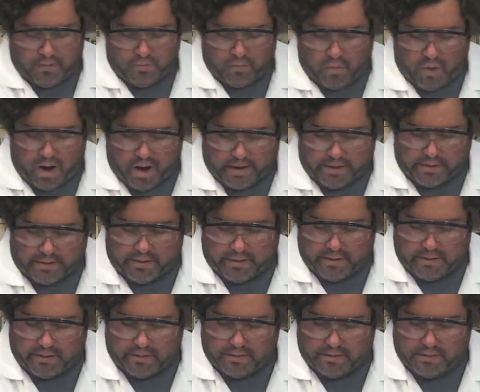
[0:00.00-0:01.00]

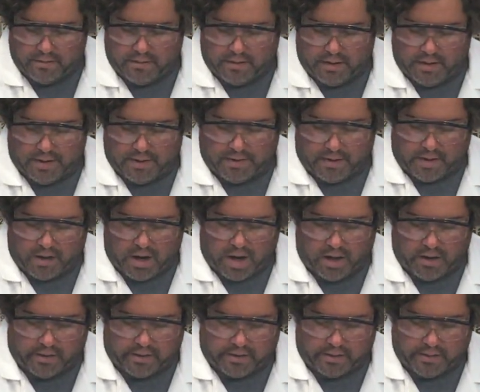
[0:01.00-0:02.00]
water in the
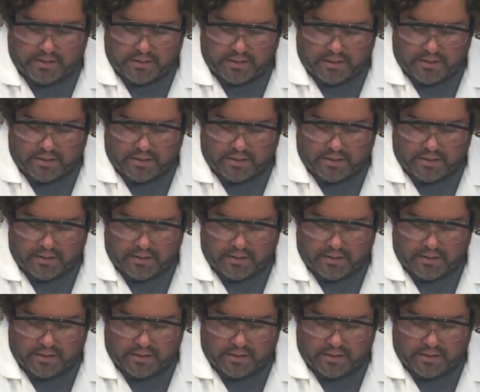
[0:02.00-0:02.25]
colored